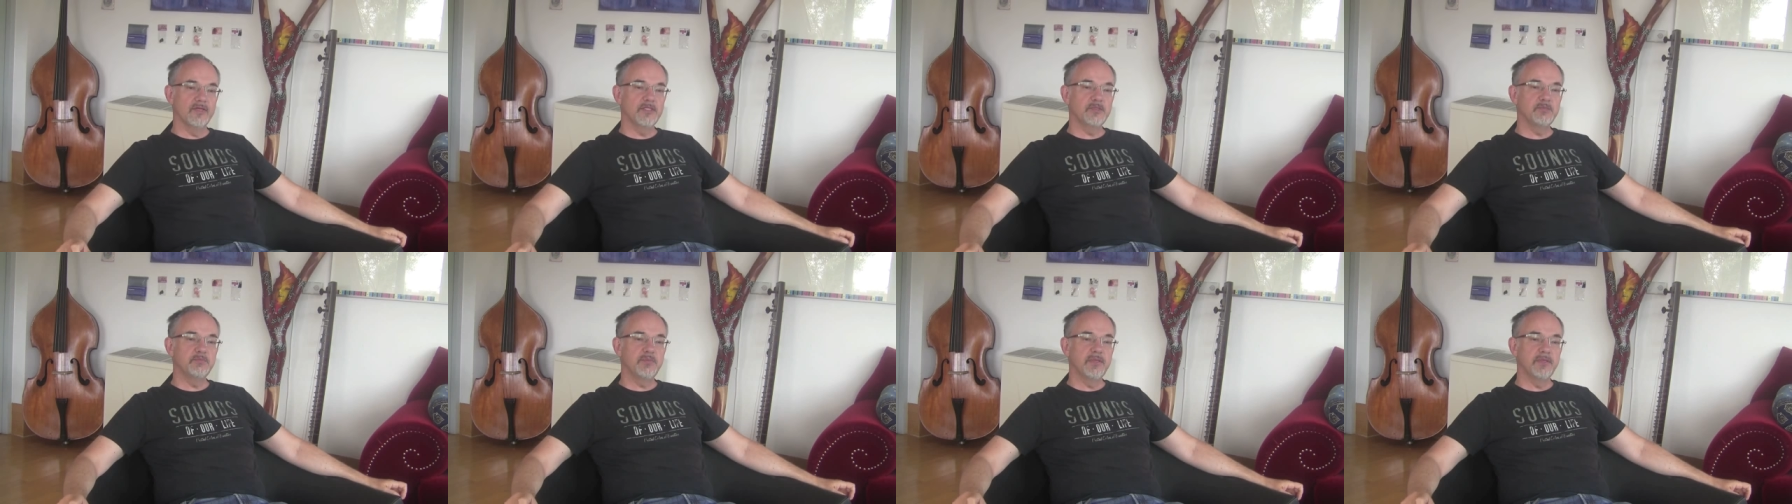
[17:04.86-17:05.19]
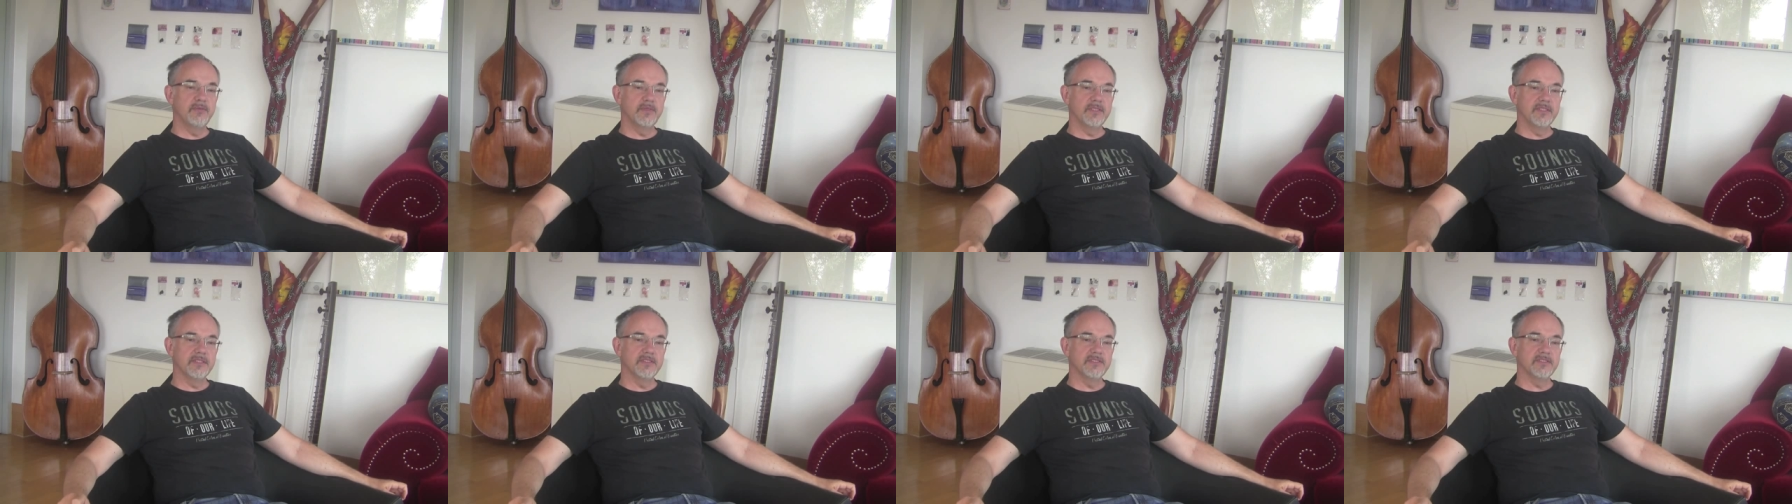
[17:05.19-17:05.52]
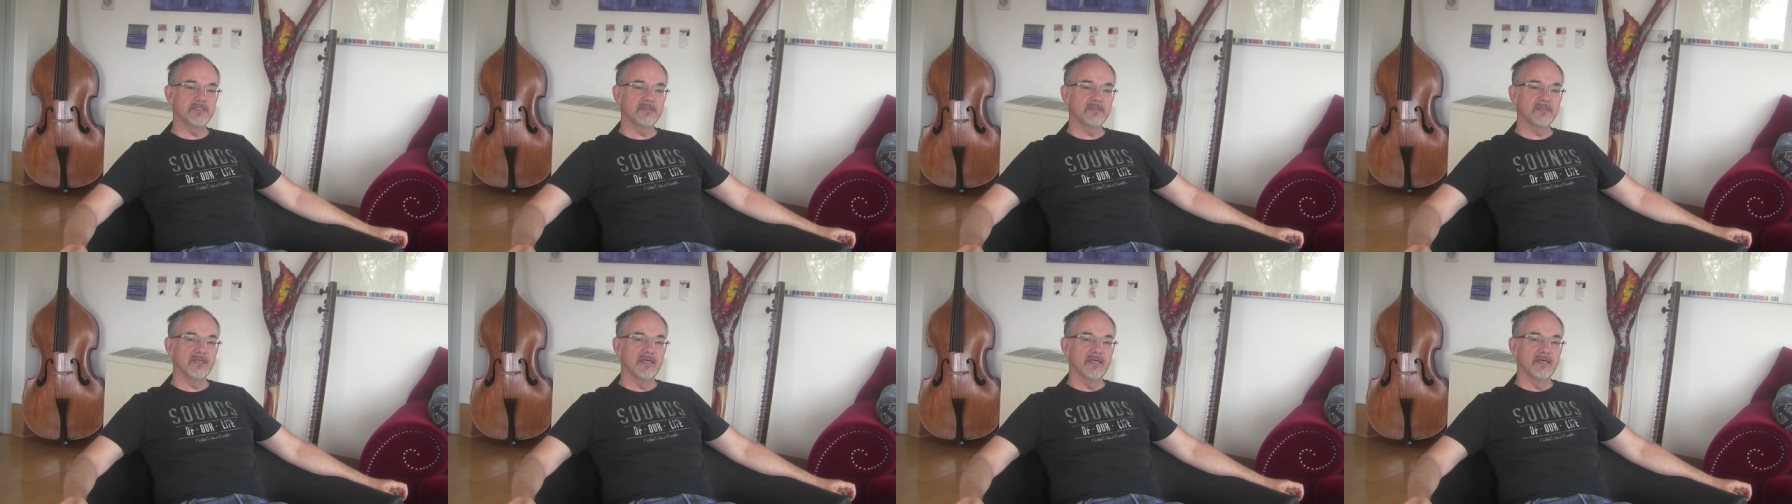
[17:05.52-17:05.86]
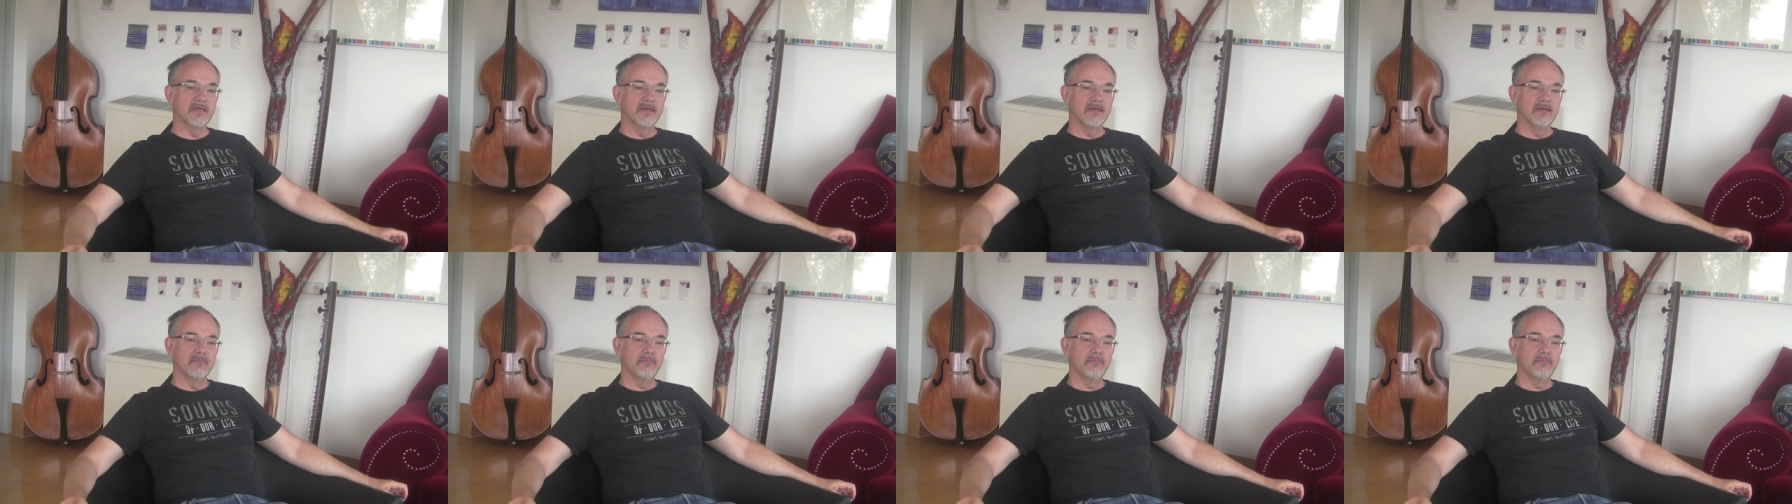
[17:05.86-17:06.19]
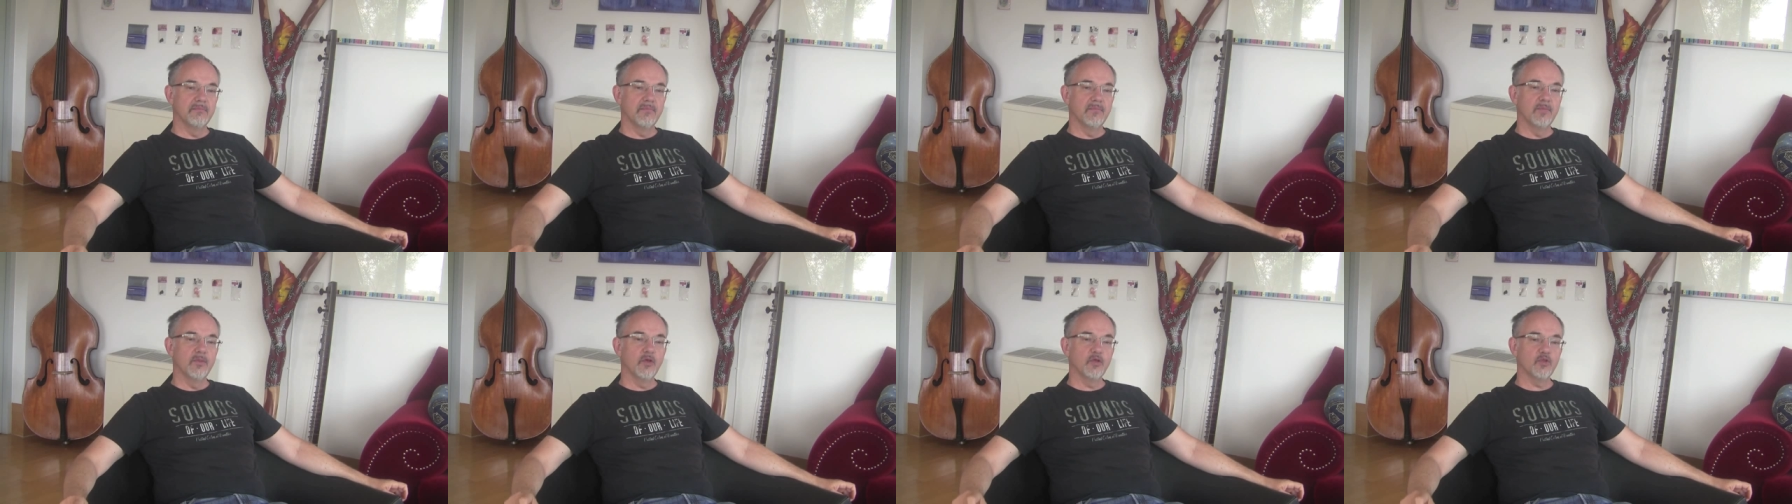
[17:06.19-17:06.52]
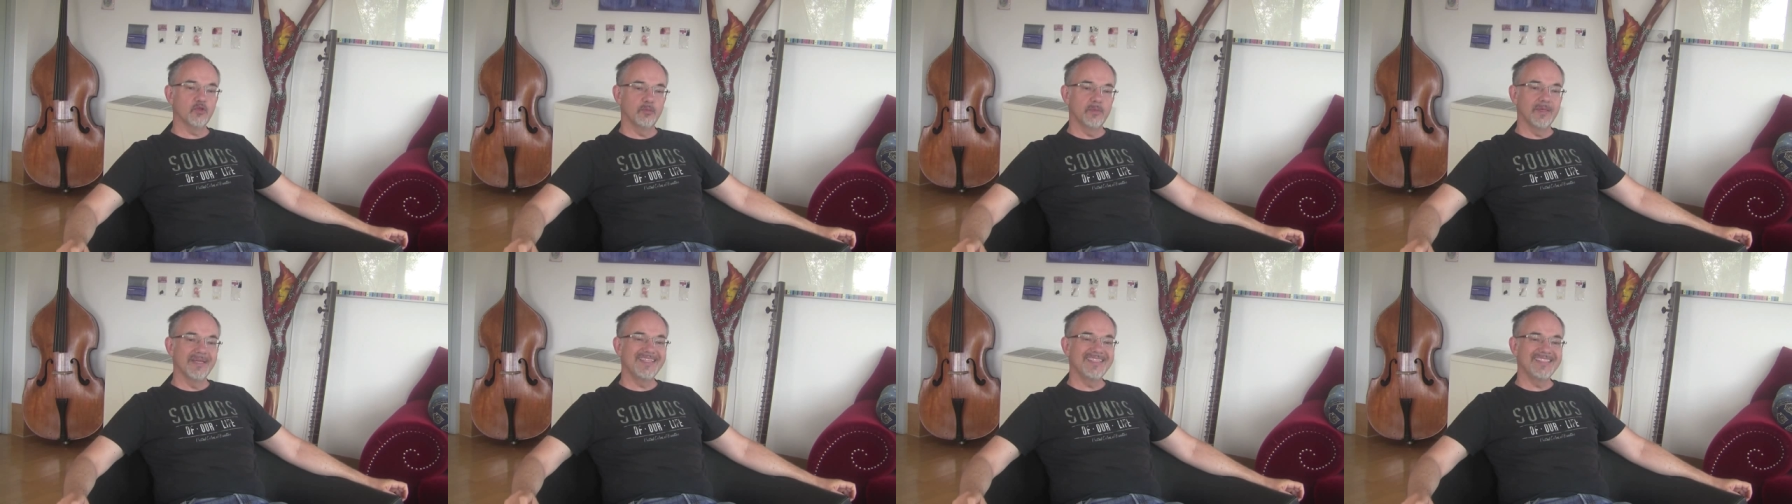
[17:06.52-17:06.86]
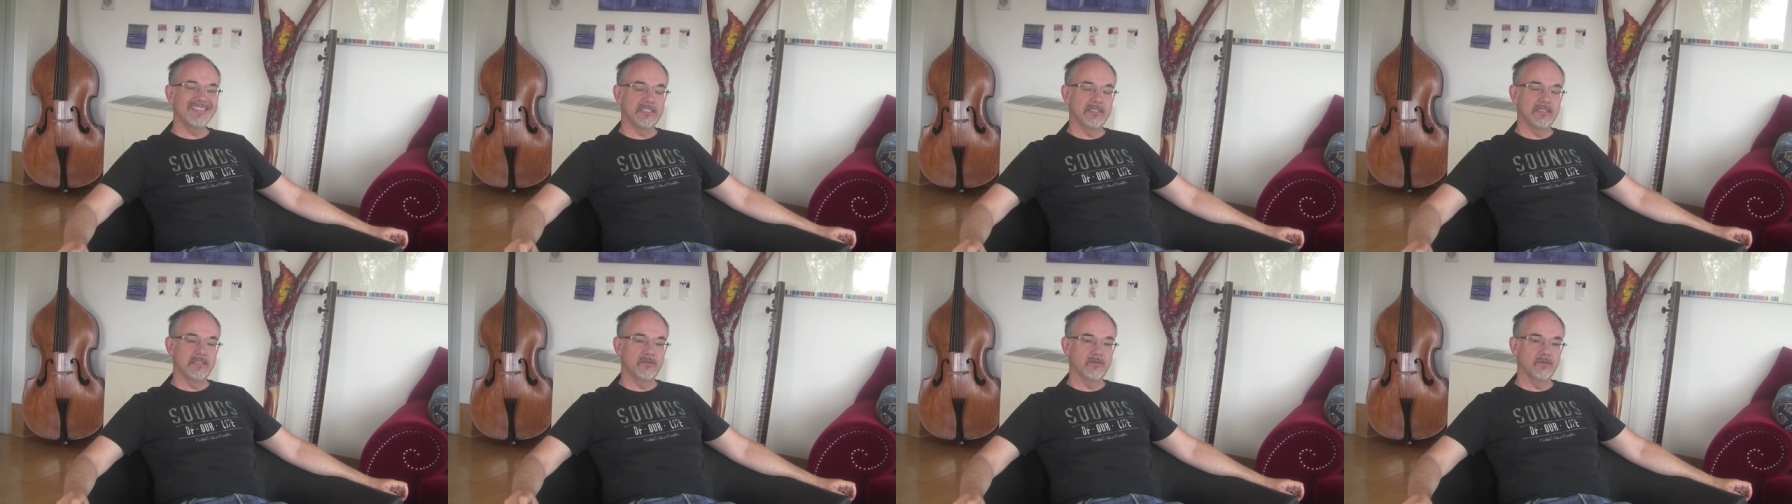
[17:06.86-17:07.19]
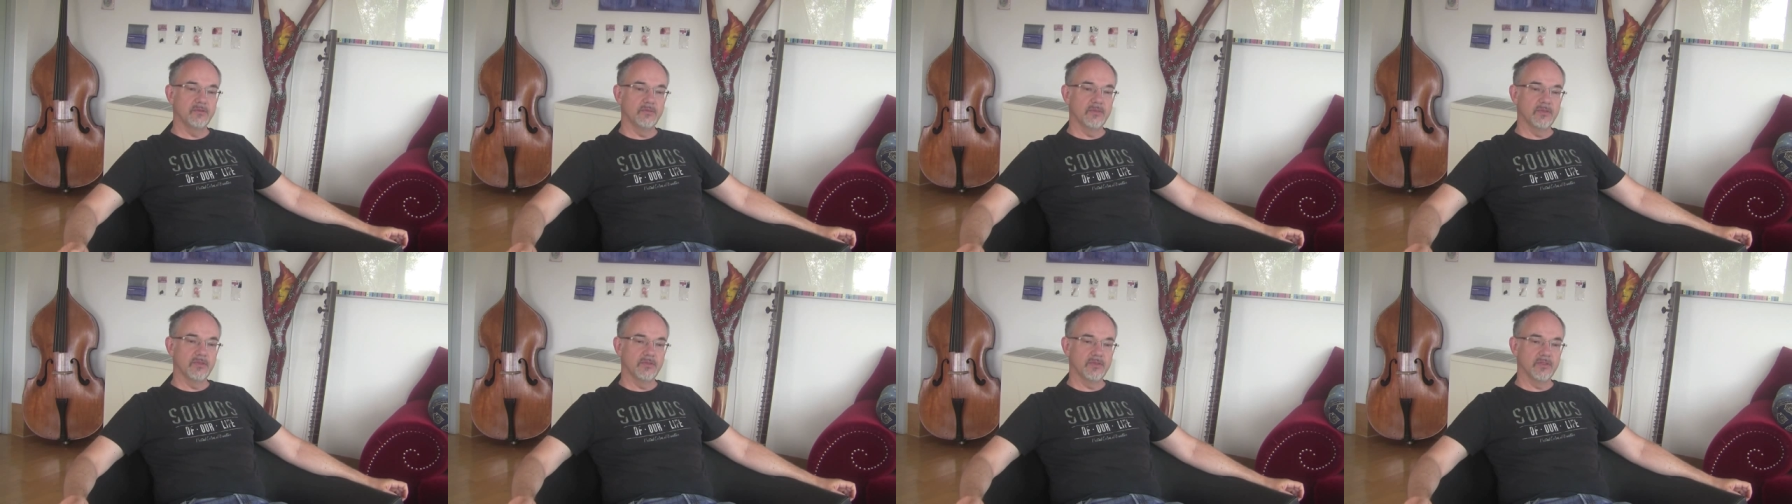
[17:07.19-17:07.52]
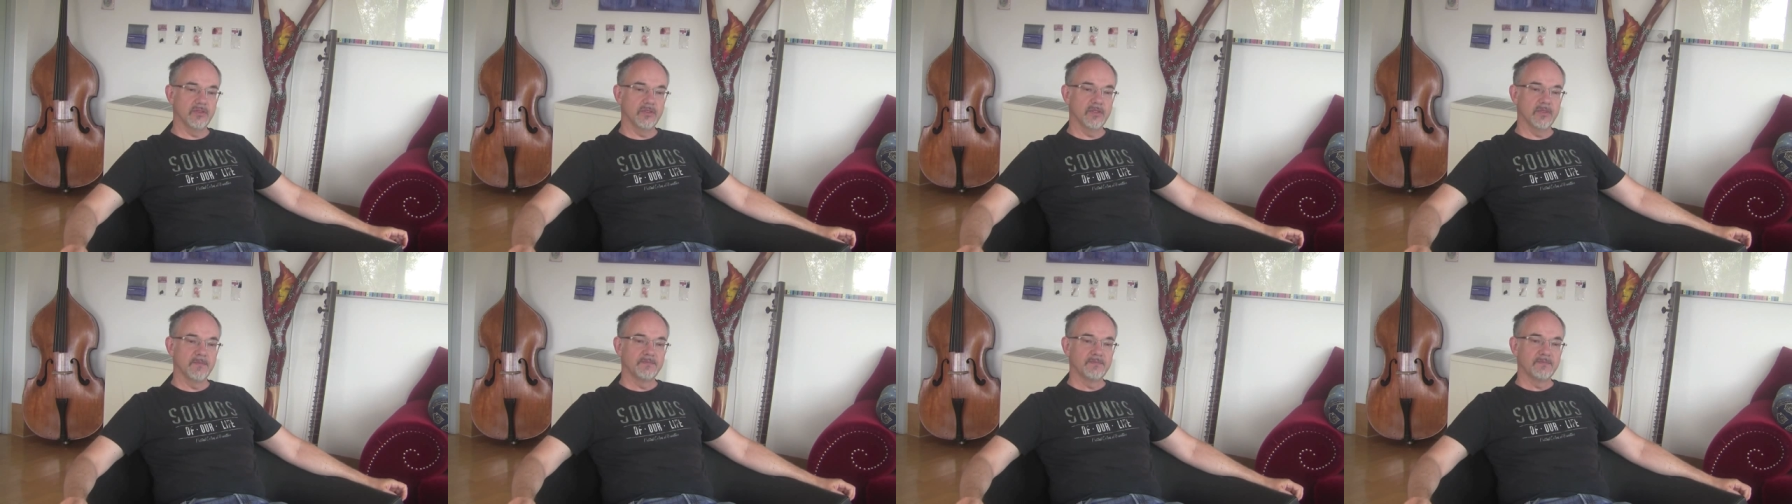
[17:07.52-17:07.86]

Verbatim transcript: experienced not by listening to music.